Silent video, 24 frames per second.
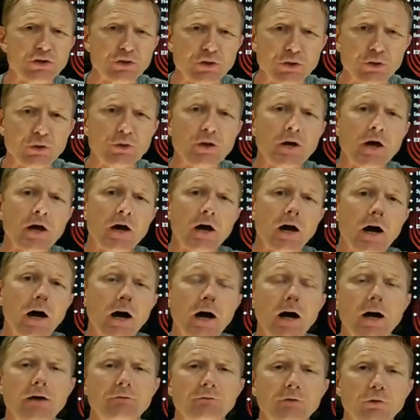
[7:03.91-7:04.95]
to
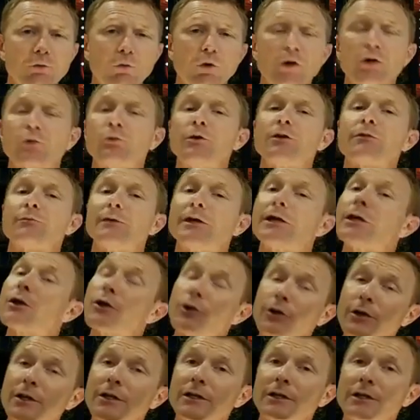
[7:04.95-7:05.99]
if you work with me
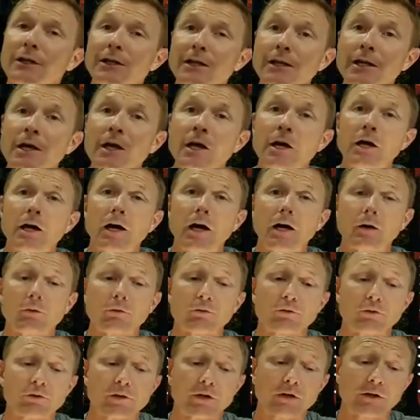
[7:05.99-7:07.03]
currently. We're
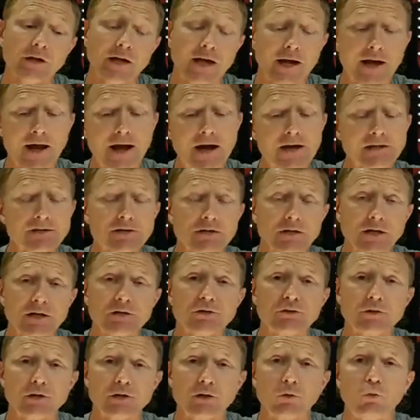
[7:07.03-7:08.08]
really going to kind of
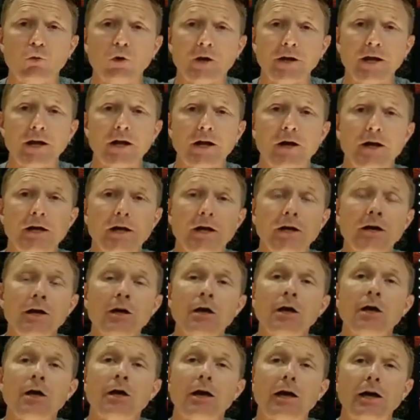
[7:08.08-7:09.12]
isolate you into one area
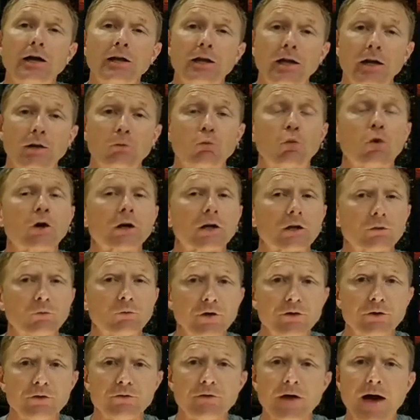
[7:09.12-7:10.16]
and working
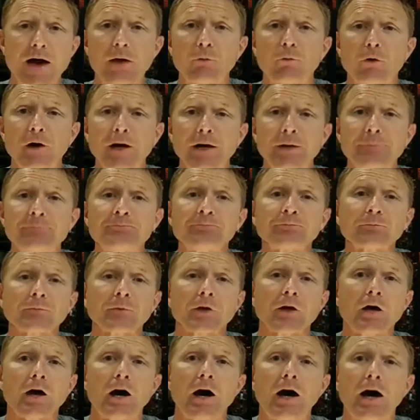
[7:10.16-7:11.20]
with you that way.
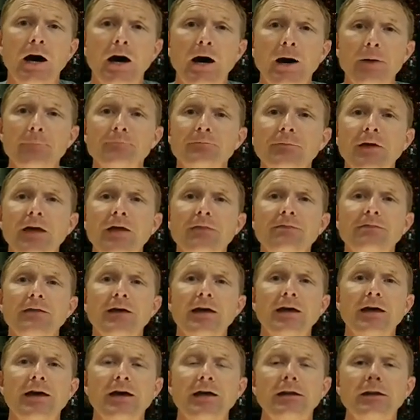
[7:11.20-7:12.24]
And
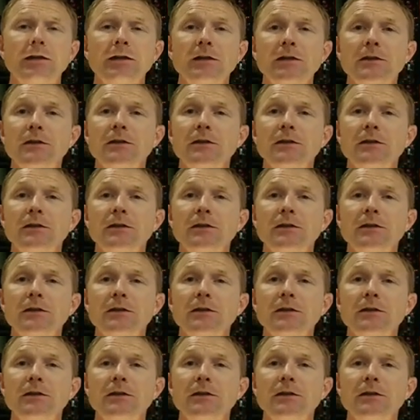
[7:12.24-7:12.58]
then